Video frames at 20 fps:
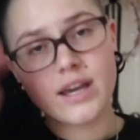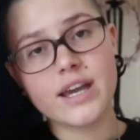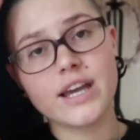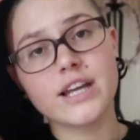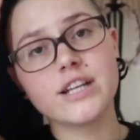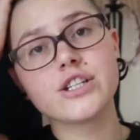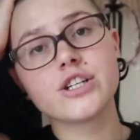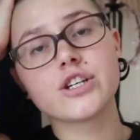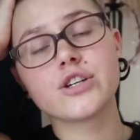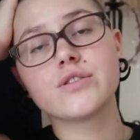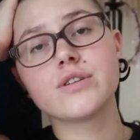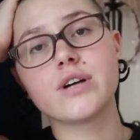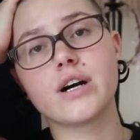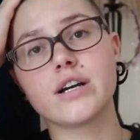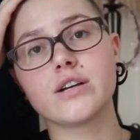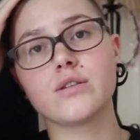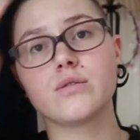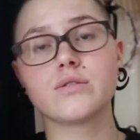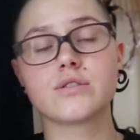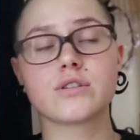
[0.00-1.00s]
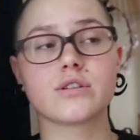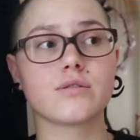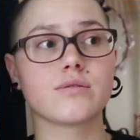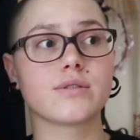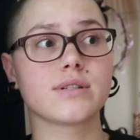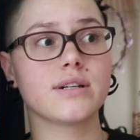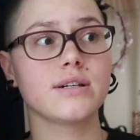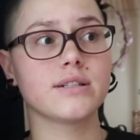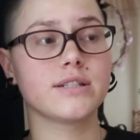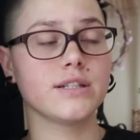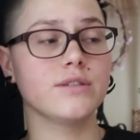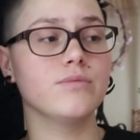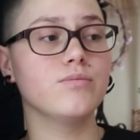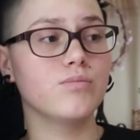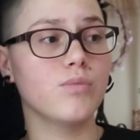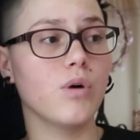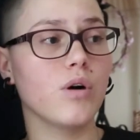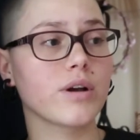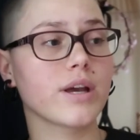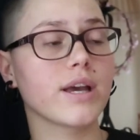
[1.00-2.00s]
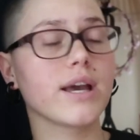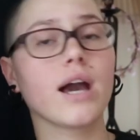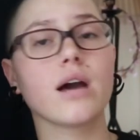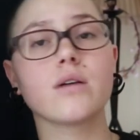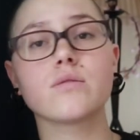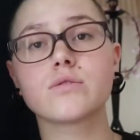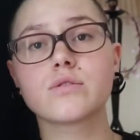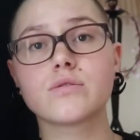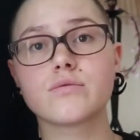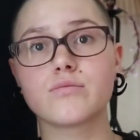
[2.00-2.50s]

In June I also started working out,